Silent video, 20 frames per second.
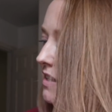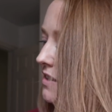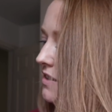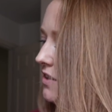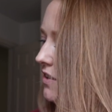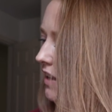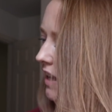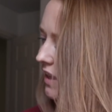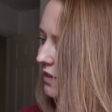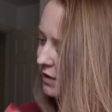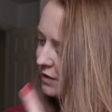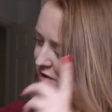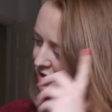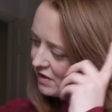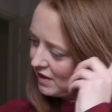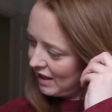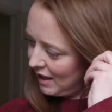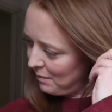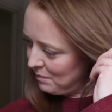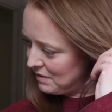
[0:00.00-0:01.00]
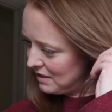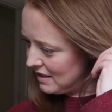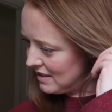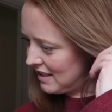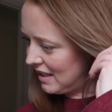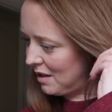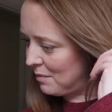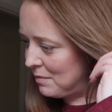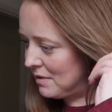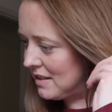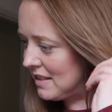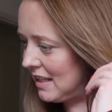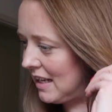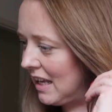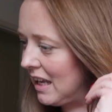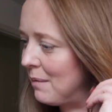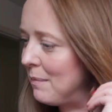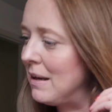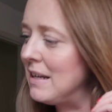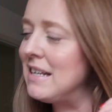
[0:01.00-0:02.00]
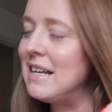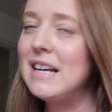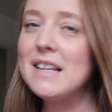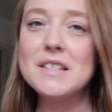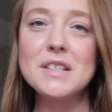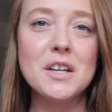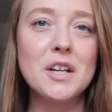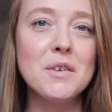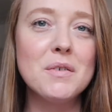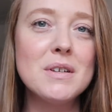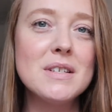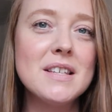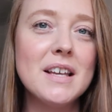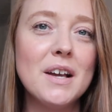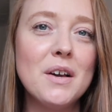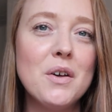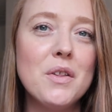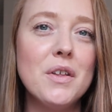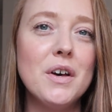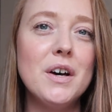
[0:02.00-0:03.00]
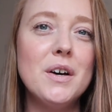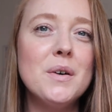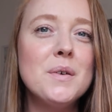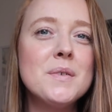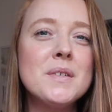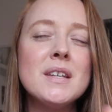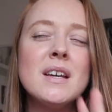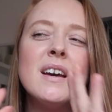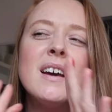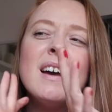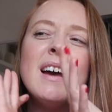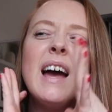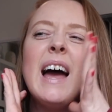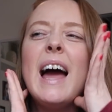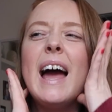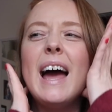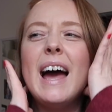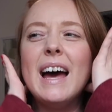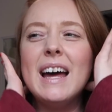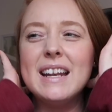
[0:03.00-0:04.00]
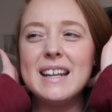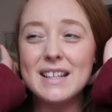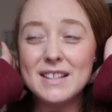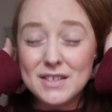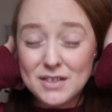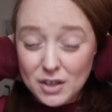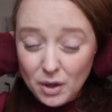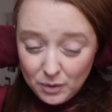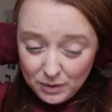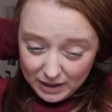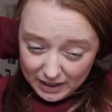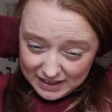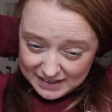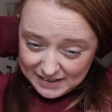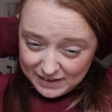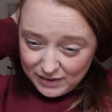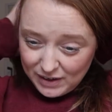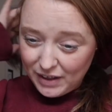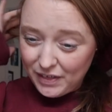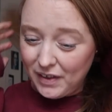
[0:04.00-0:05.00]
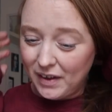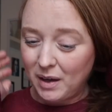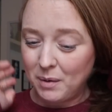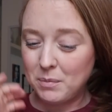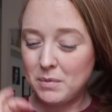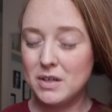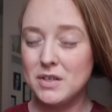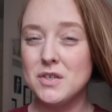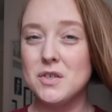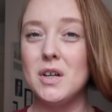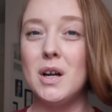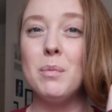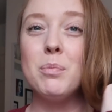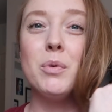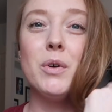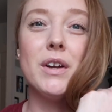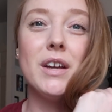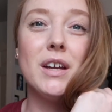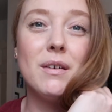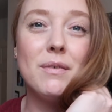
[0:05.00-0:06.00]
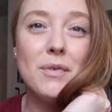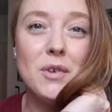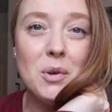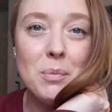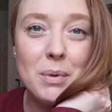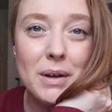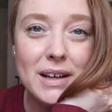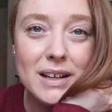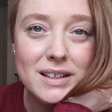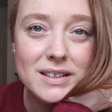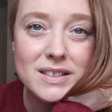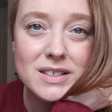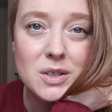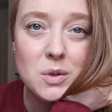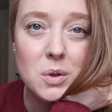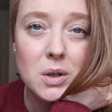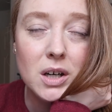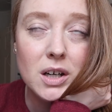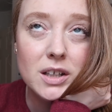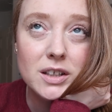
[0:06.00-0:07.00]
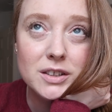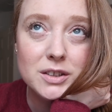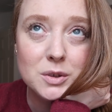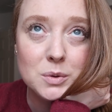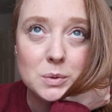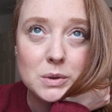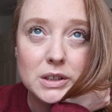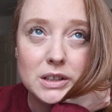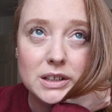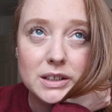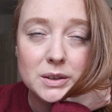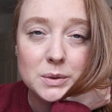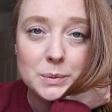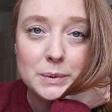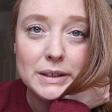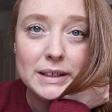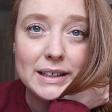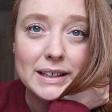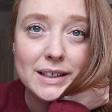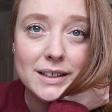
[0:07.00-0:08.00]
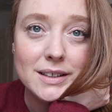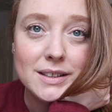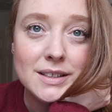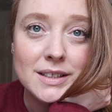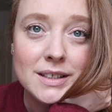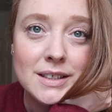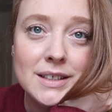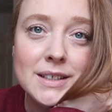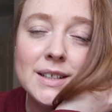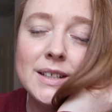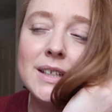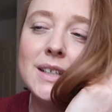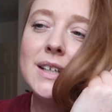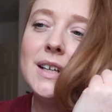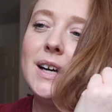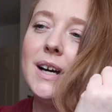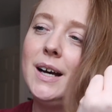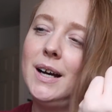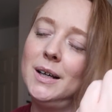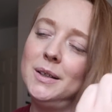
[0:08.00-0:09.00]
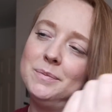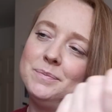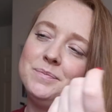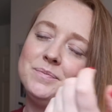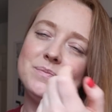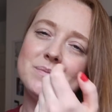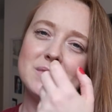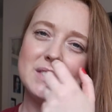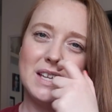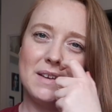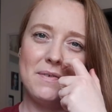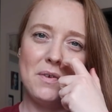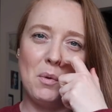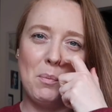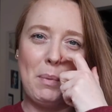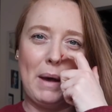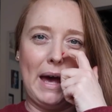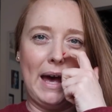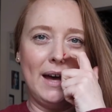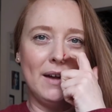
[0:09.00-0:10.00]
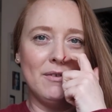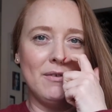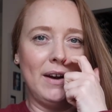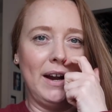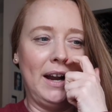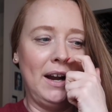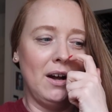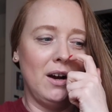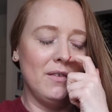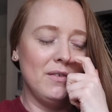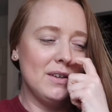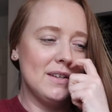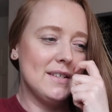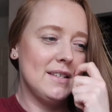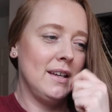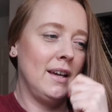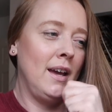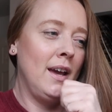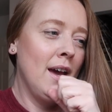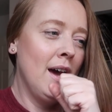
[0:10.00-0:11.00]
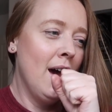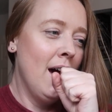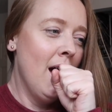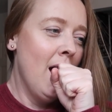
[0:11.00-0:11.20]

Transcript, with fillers: So yeah, those are the empties that have been sitting in my desk. Gonna recycle those. And it's so nice out. I think I'm gonna stop working for a bit. It's so hard to work on the weekend. Um, I feel bad, right? Obviously.